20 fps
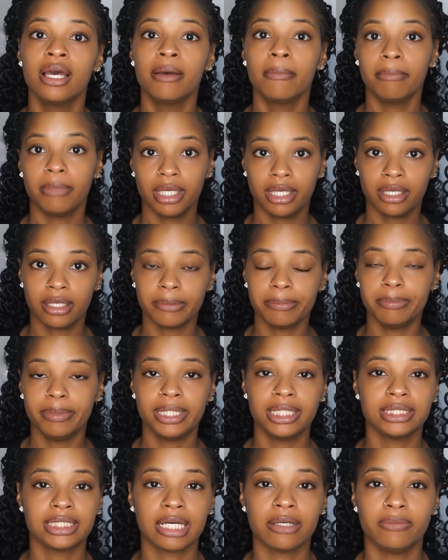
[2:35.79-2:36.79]
makeup,
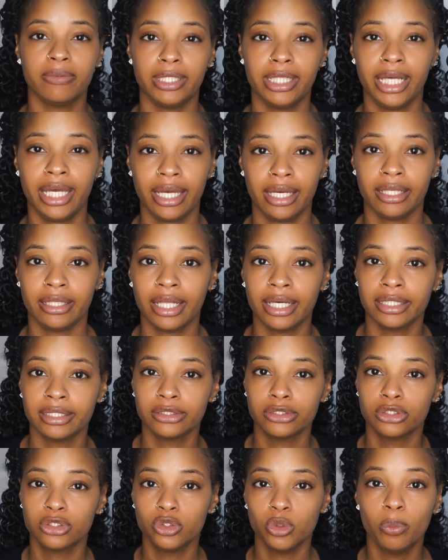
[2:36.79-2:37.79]
because I really hate like
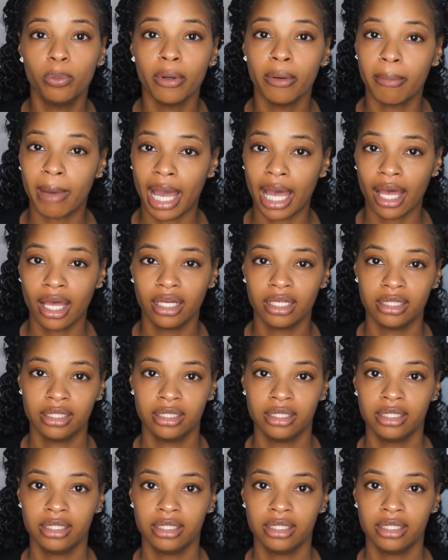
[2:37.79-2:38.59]
super matte.